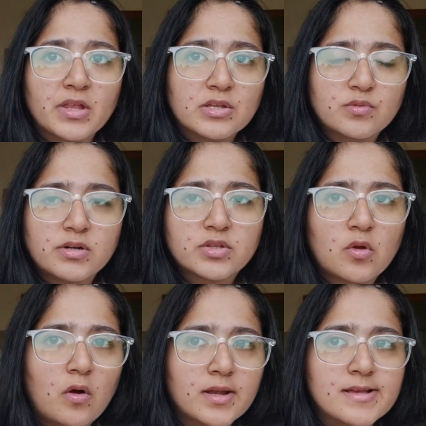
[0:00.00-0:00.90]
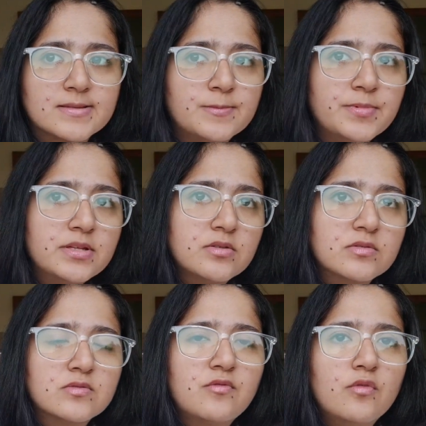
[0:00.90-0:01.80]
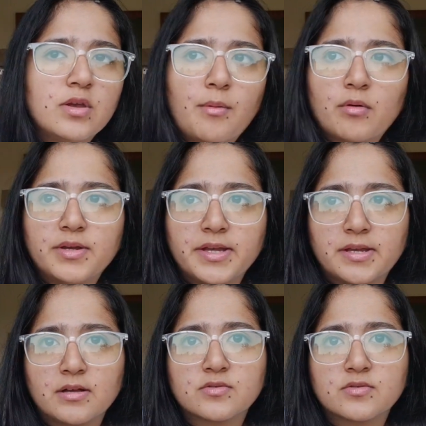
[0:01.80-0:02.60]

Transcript: So I thought SAP is also full about data.